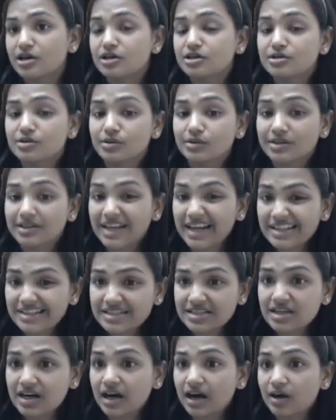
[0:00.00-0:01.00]
So
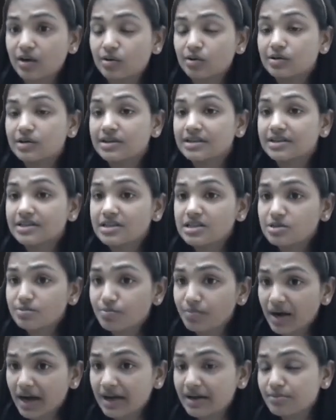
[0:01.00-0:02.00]
that's how this
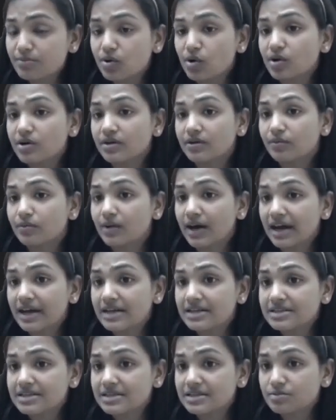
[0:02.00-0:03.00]
pi bond, why
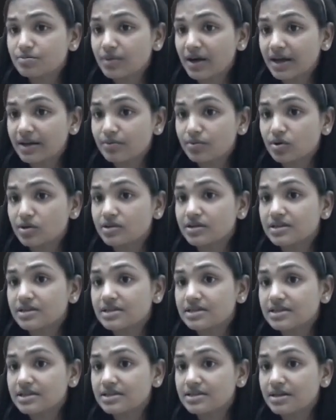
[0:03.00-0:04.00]
is this pi bond? This is a